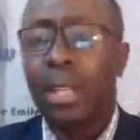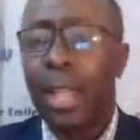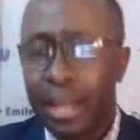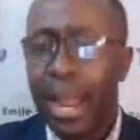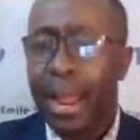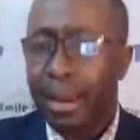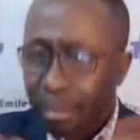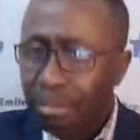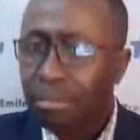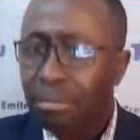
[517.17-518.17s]
and
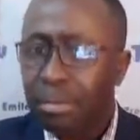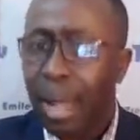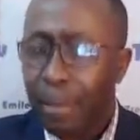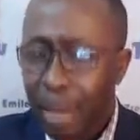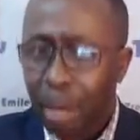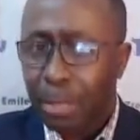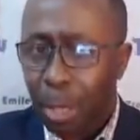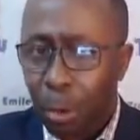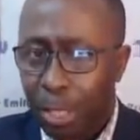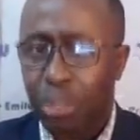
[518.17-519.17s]
then that becomes a
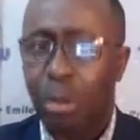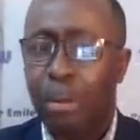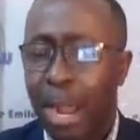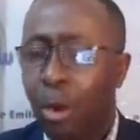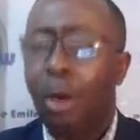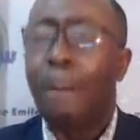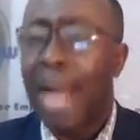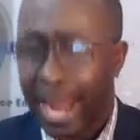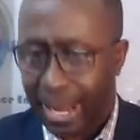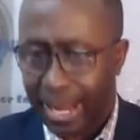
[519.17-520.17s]
question mark or a
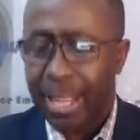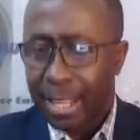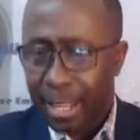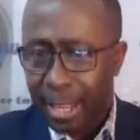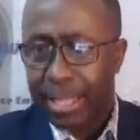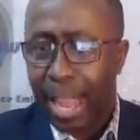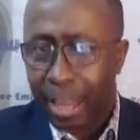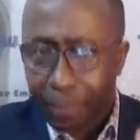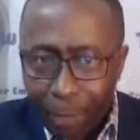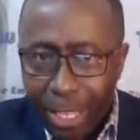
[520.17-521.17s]
blank. It's
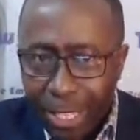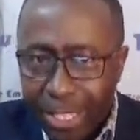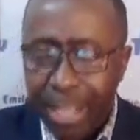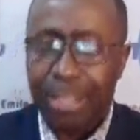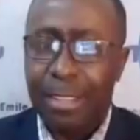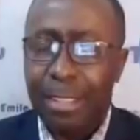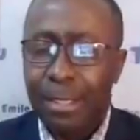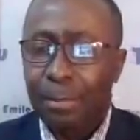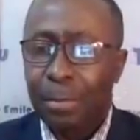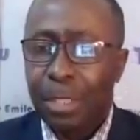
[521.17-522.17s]
like fill it in.
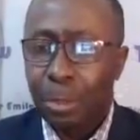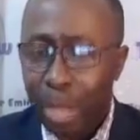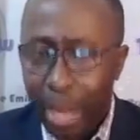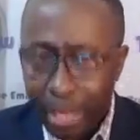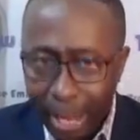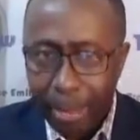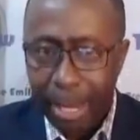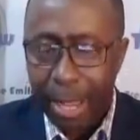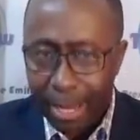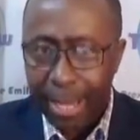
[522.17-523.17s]
So that
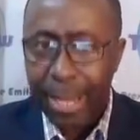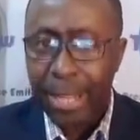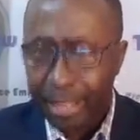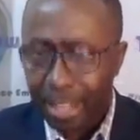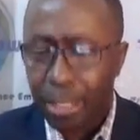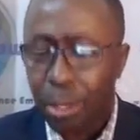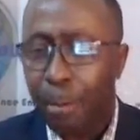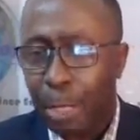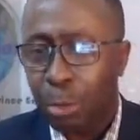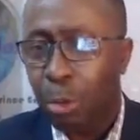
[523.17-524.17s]
Naimeka creates the
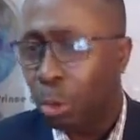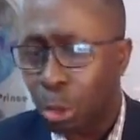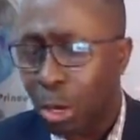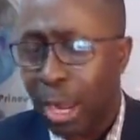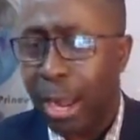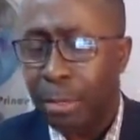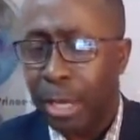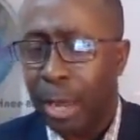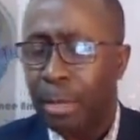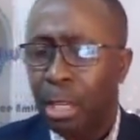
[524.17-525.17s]
topic, so we'll talk around
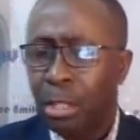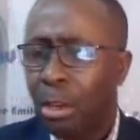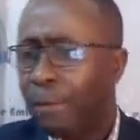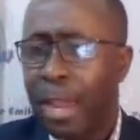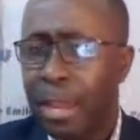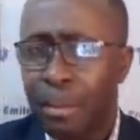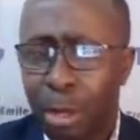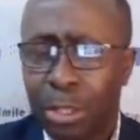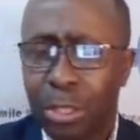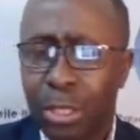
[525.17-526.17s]
them. Not very
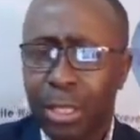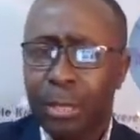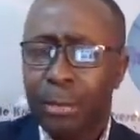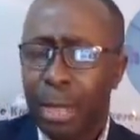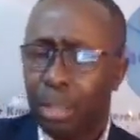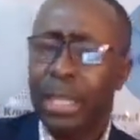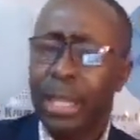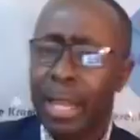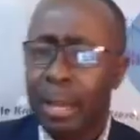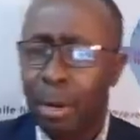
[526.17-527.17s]
much, because
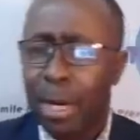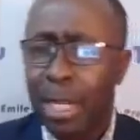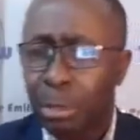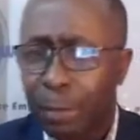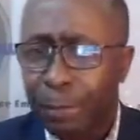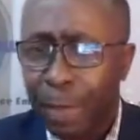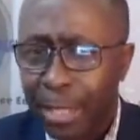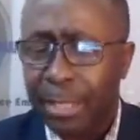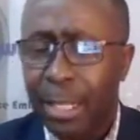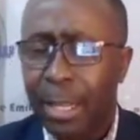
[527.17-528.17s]
again, it bother to the
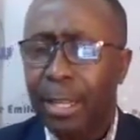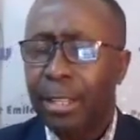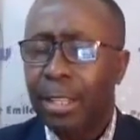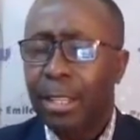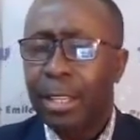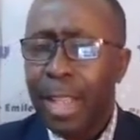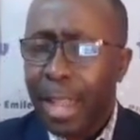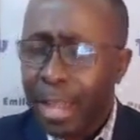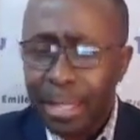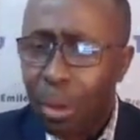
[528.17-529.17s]
fact say, there
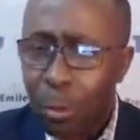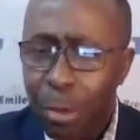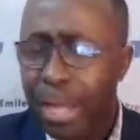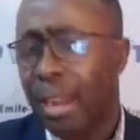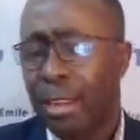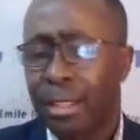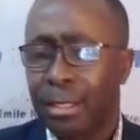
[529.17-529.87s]
is a winner.